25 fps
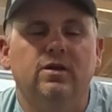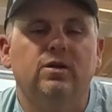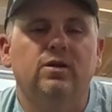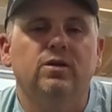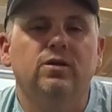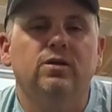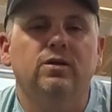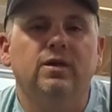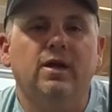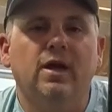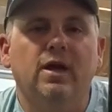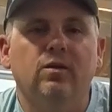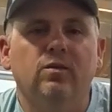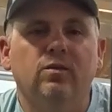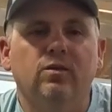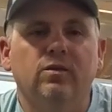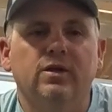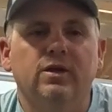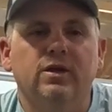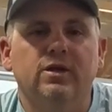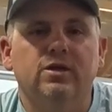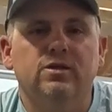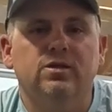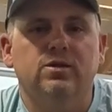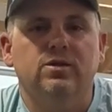to do that will
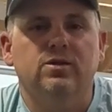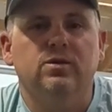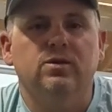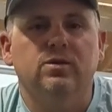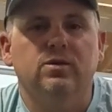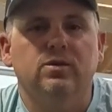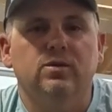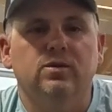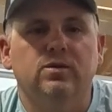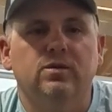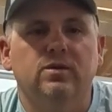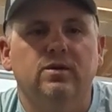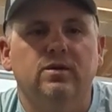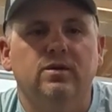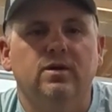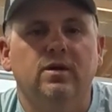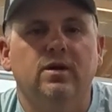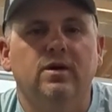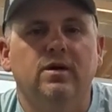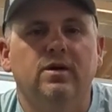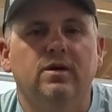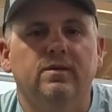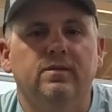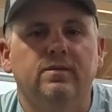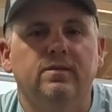get you
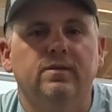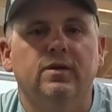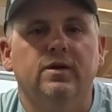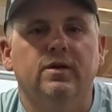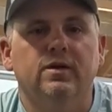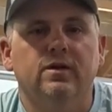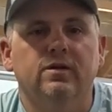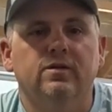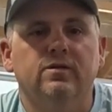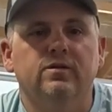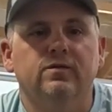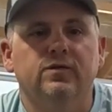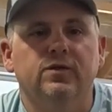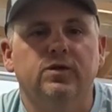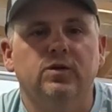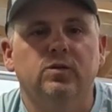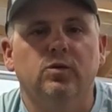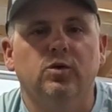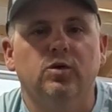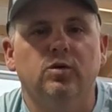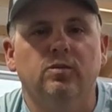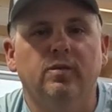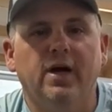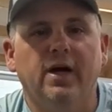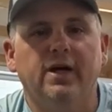a few
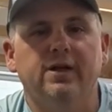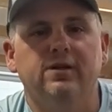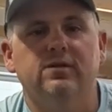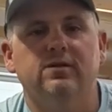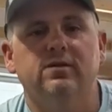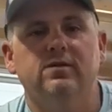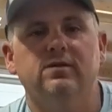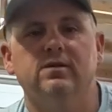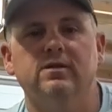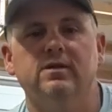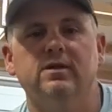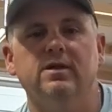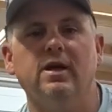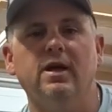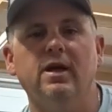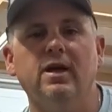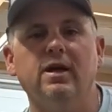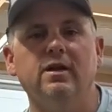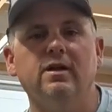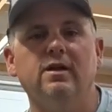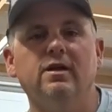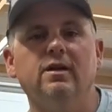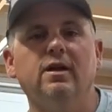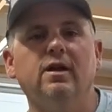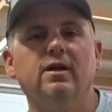more bites through the
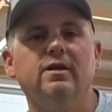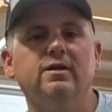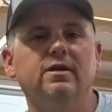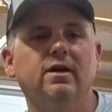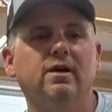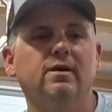day, and a lot of